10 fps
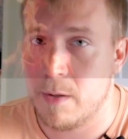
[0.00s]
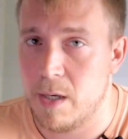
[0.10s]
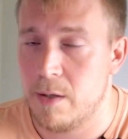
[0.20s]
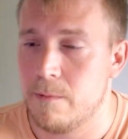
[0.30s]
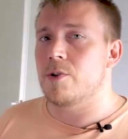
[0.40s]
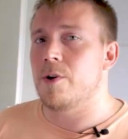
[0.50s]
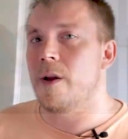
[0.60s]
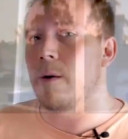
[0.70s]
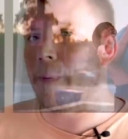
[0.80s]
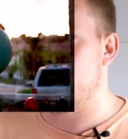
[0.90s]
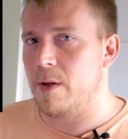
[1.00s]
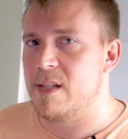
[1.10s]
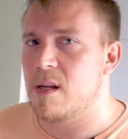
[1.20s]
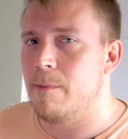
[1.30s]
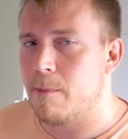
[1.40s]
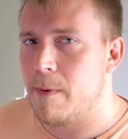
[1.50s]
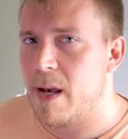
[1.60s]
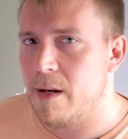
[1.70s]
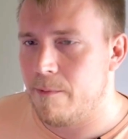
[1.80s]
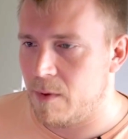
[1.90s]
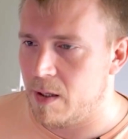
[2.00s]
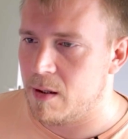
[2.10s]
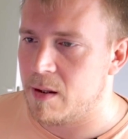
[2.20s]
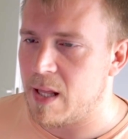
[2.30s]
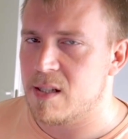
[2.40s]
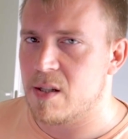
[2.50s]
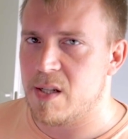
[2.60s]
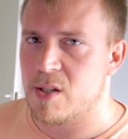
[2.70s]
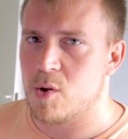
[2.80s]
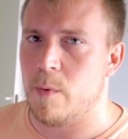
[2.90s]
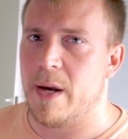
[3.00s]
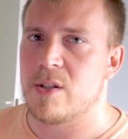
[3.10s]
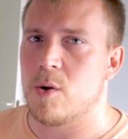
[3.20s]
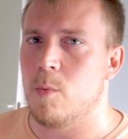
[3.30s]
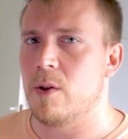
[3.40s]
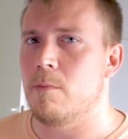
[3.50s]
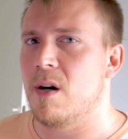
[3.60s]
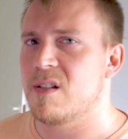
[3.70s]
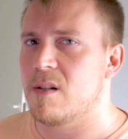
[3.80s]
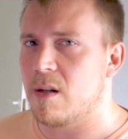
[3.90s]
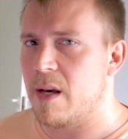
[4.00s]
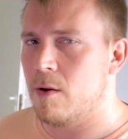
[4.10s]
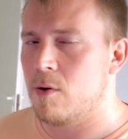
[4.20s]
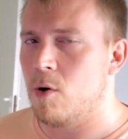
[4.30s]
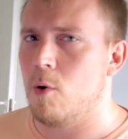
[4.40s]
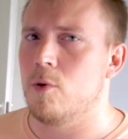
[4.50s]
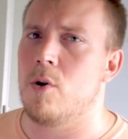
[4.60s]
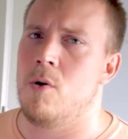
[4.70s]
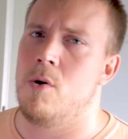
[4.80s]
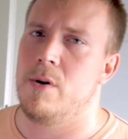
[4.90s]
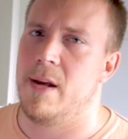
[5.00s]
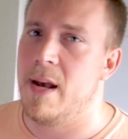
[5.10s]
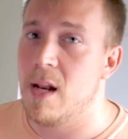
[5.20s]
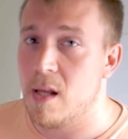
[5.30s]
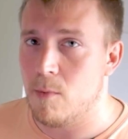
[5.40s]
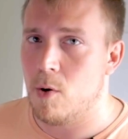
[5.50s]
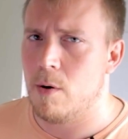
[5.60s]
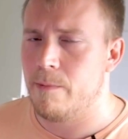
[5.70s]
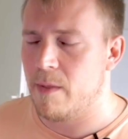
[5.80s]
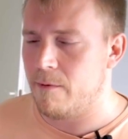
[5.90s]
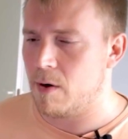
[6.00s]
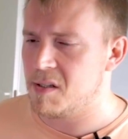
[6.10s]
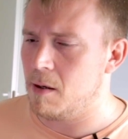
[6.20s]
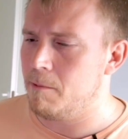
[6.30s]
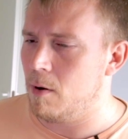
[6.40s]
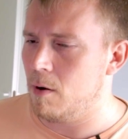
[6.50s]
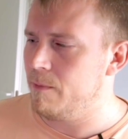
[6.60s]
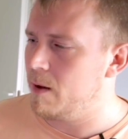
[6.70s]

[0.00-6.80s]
pain. Concerning about the ischemic pain, that is the situation when the muscle cannot hold on anymore. For example,